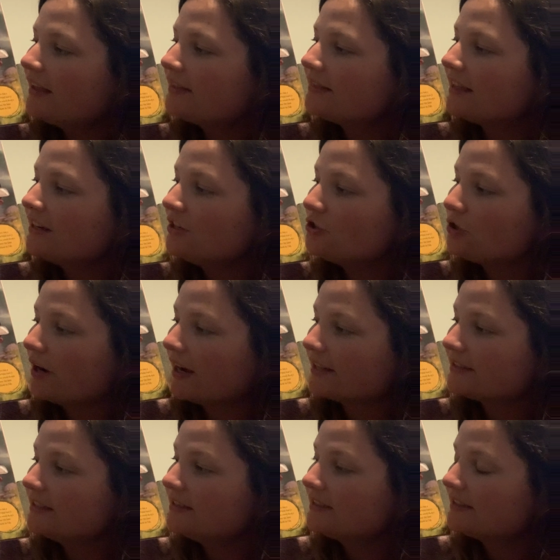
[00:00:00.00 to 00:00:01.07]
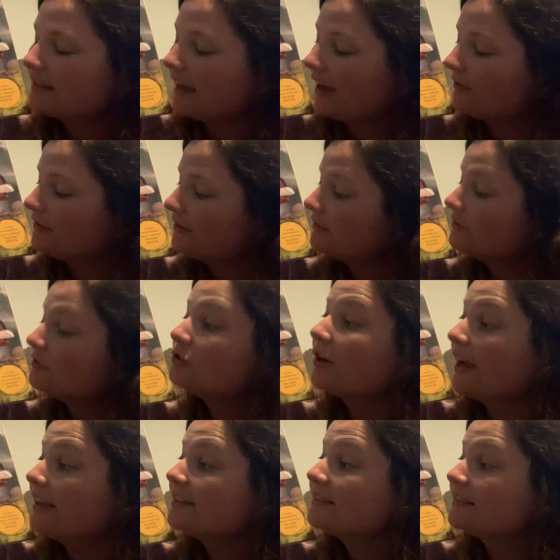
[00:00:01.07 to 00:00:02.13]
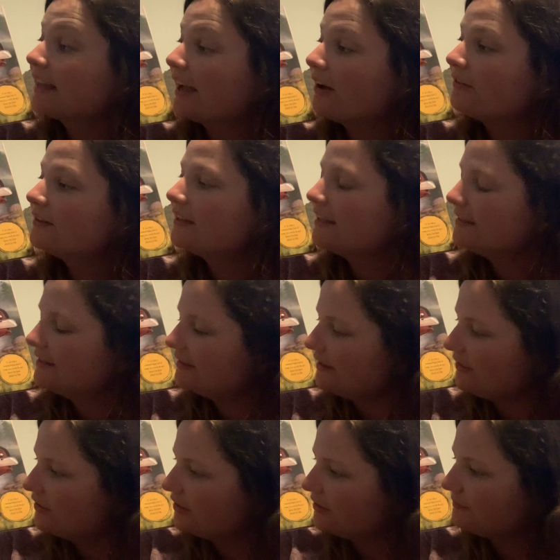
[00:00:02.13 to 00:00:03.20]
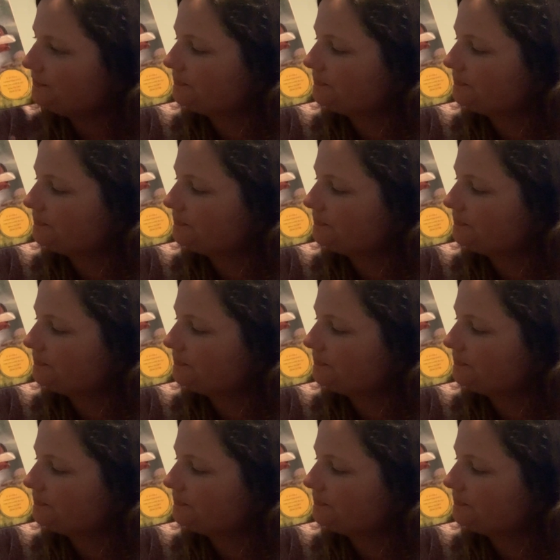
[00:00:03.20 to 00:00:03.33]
Then it tracks down its dinner.